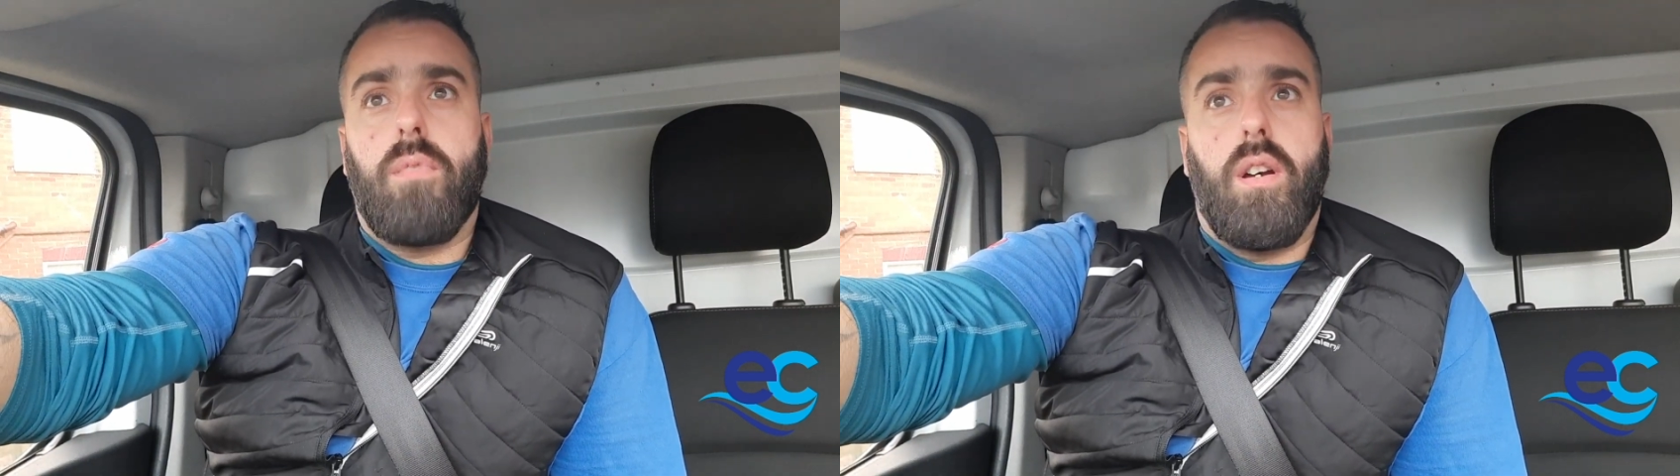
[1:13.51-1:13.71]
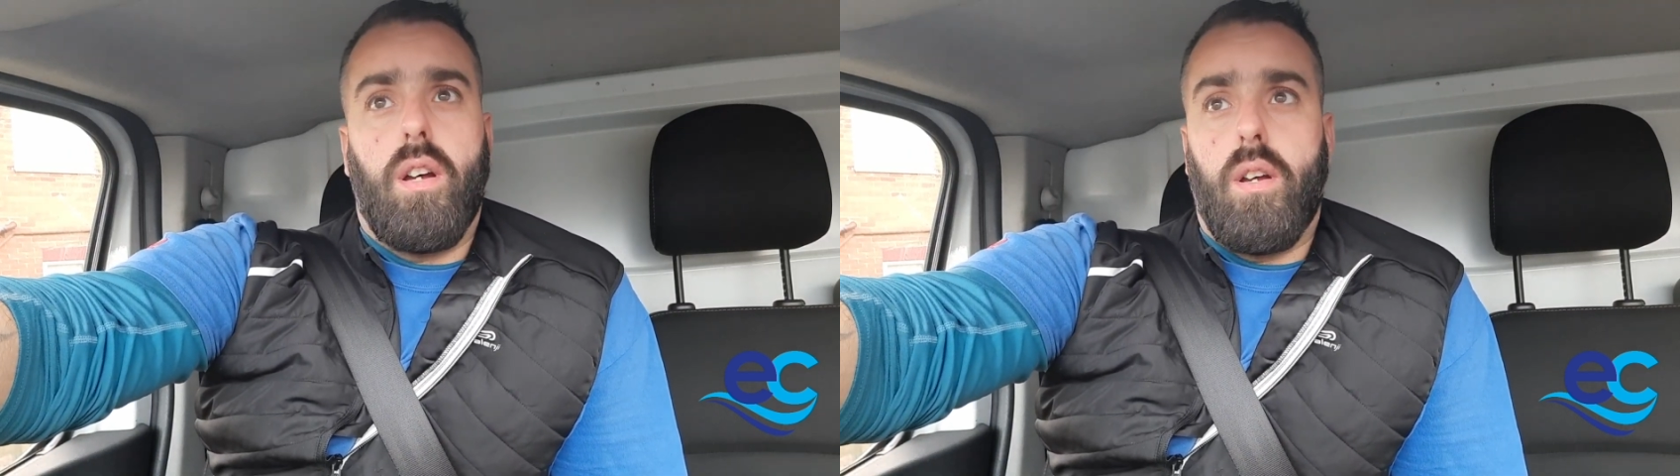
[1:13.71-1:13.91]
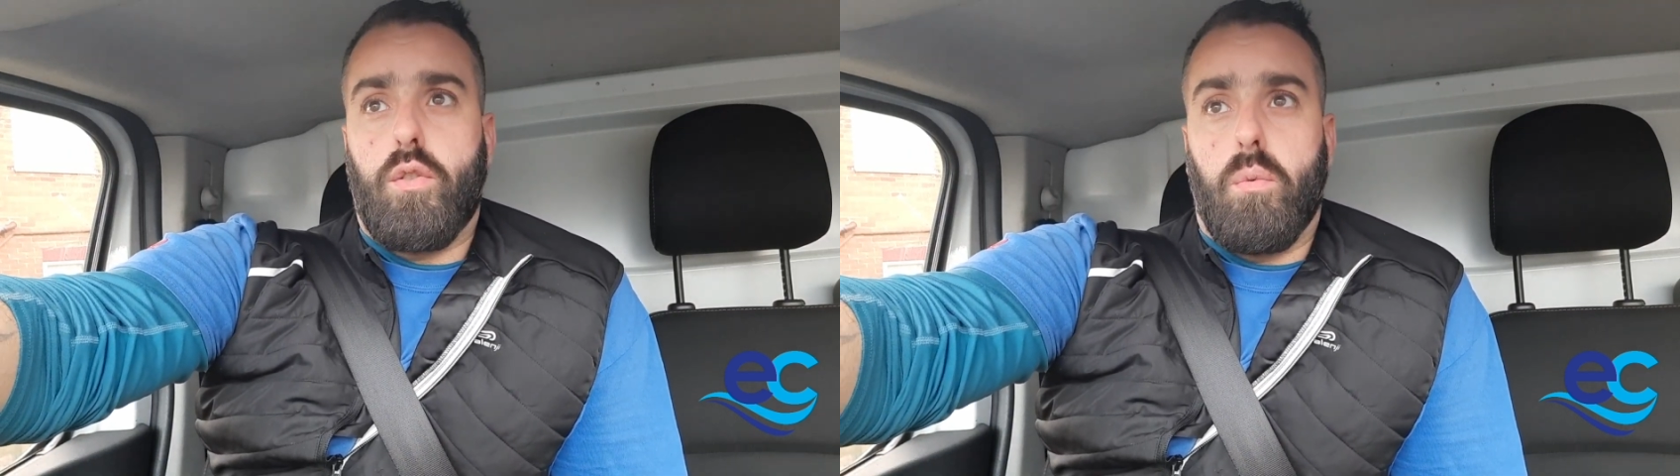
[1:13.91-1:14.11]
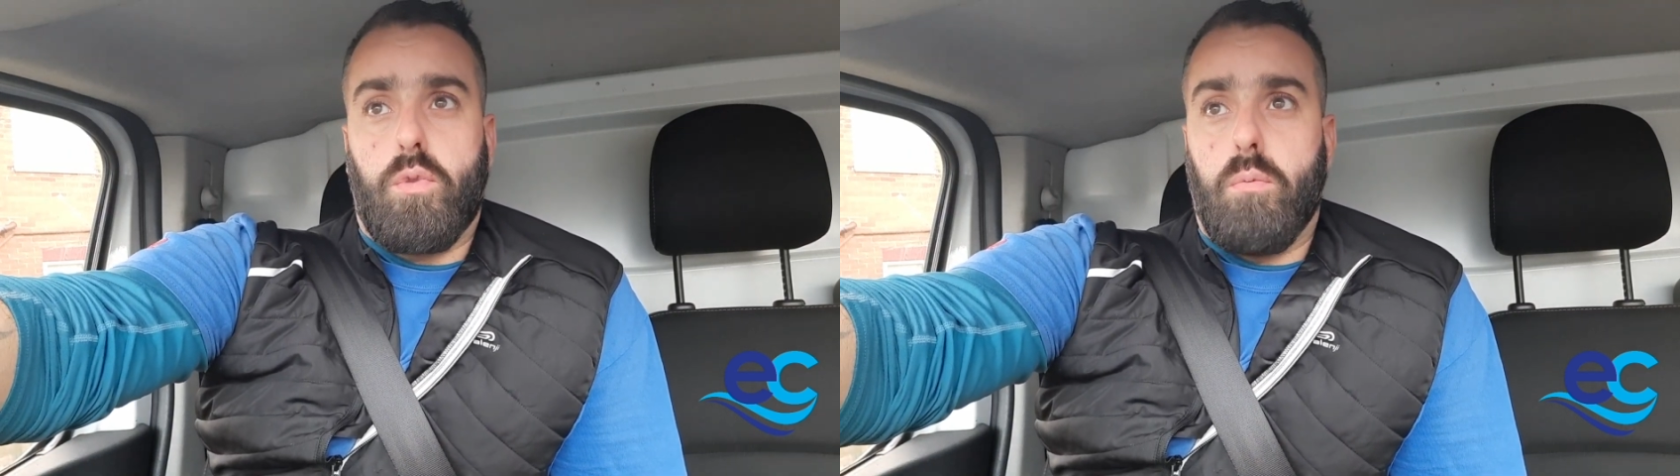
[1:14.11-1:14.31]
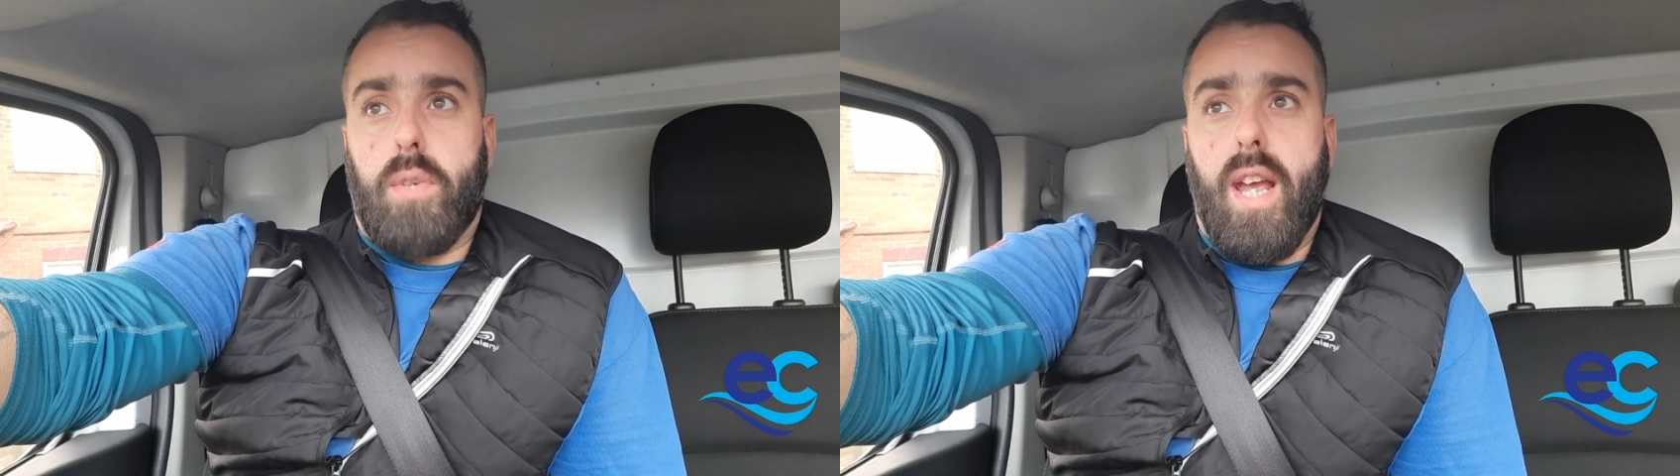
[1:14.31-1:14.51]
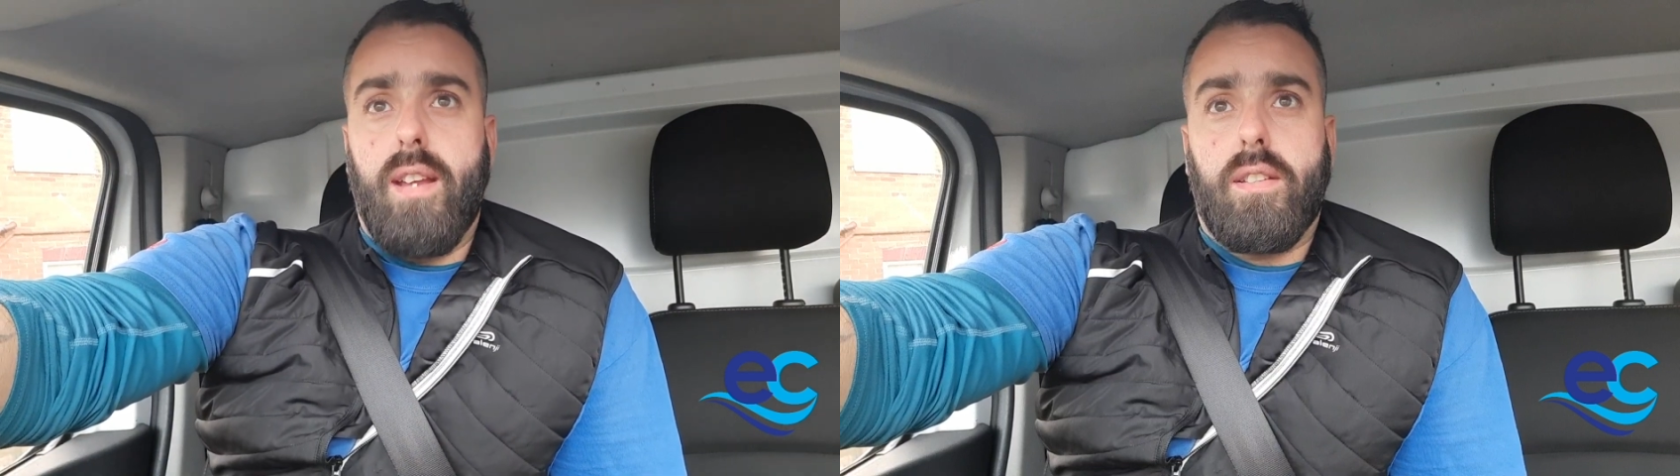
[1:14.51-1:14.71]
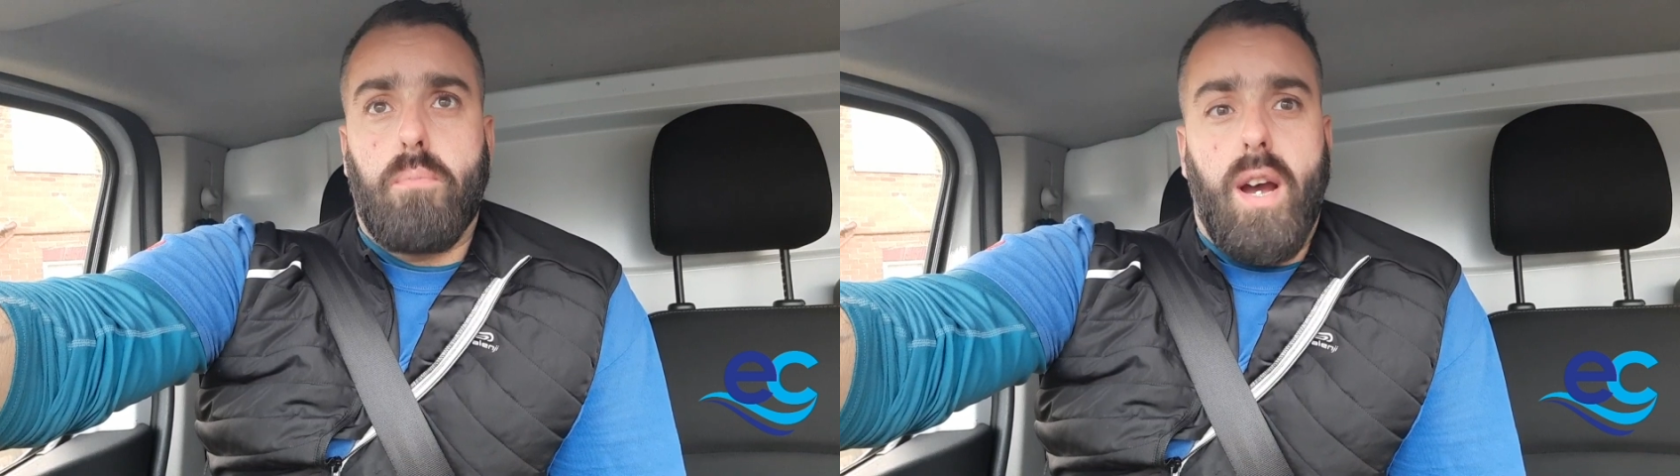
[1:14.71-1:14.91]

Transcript: don't jump gates.